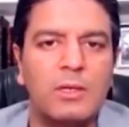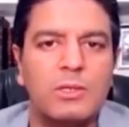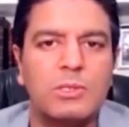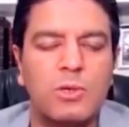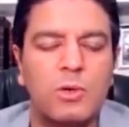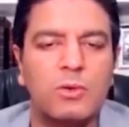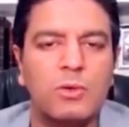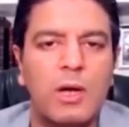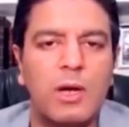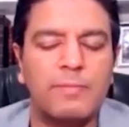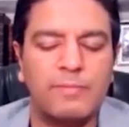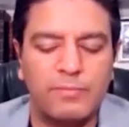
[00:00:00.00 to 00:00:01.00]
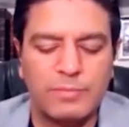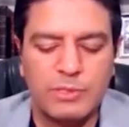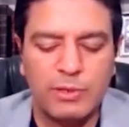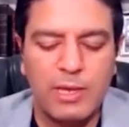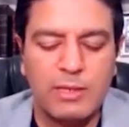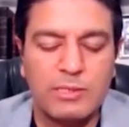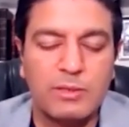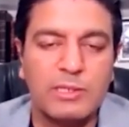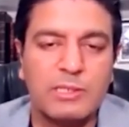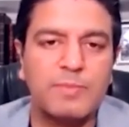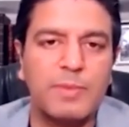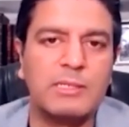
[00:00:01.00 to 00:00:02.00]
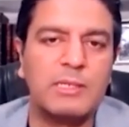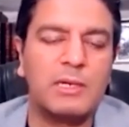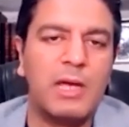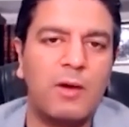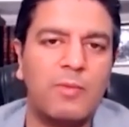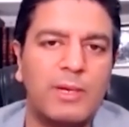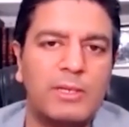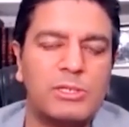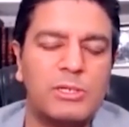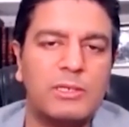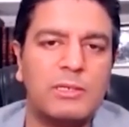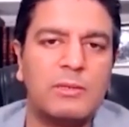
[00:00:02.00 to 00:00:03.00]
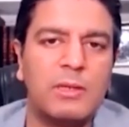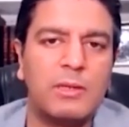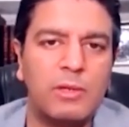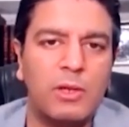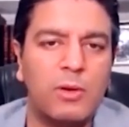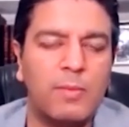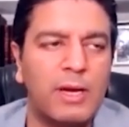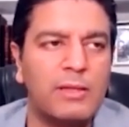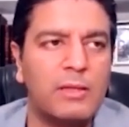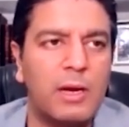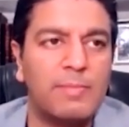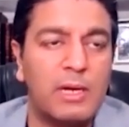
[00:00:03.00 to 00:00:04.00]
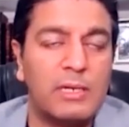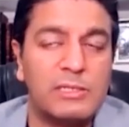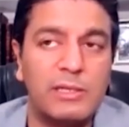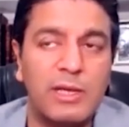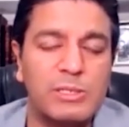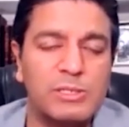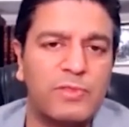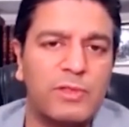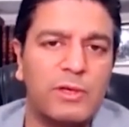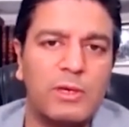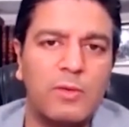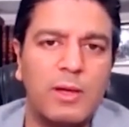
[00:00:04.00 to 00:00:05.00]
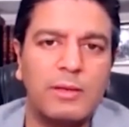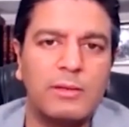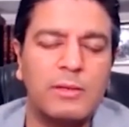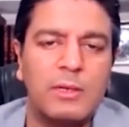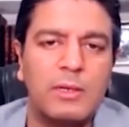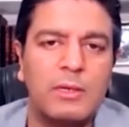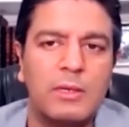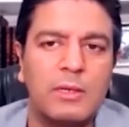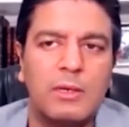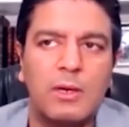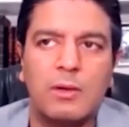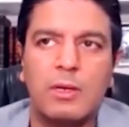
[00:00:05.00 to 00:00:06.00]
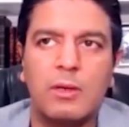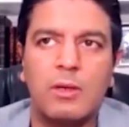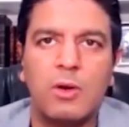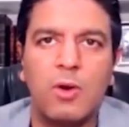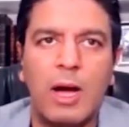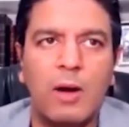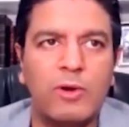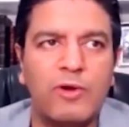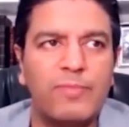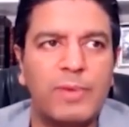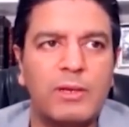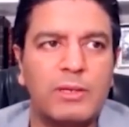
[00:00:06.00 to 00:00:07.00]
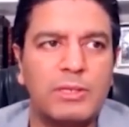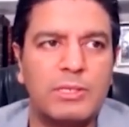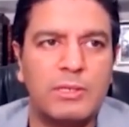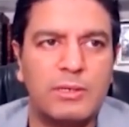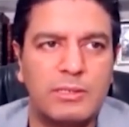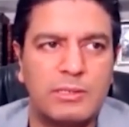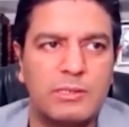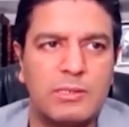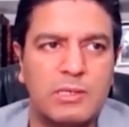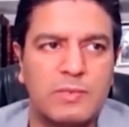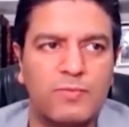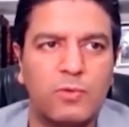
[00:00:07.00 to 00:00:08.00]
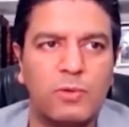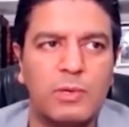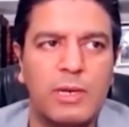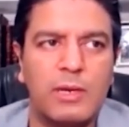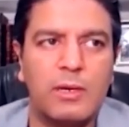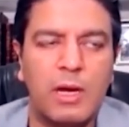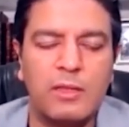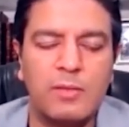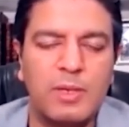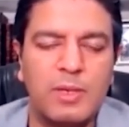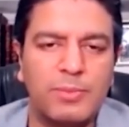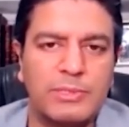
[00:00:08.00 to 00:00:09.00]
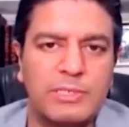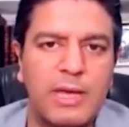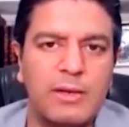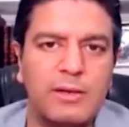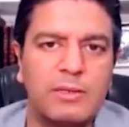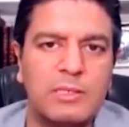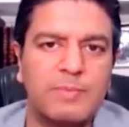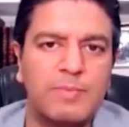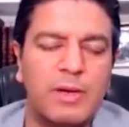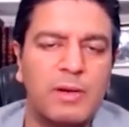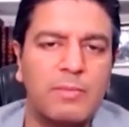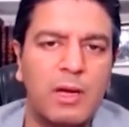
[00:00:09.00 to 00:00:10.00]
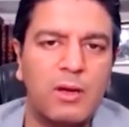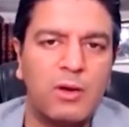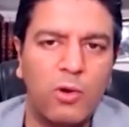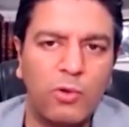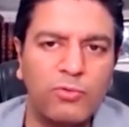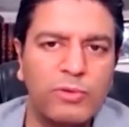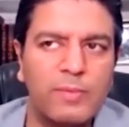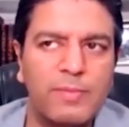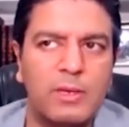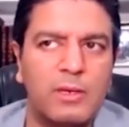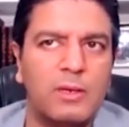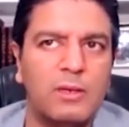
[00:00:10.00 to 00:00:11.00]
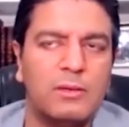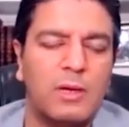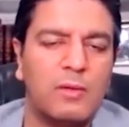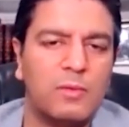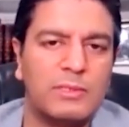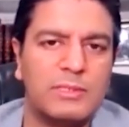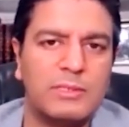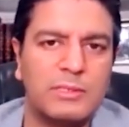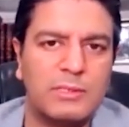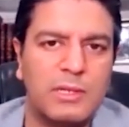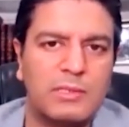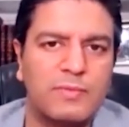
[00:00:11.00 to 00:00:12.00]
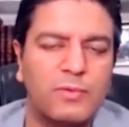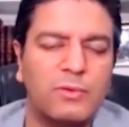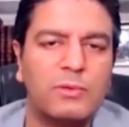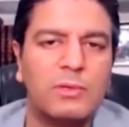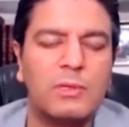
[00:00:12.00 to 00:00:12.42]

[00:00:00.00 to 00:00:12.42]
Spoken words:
So, so that's basically how my journey, you know, up until the age of 31, you know, I would have been considered successful in other people's standards, but in my own opinion, I wasn't successful.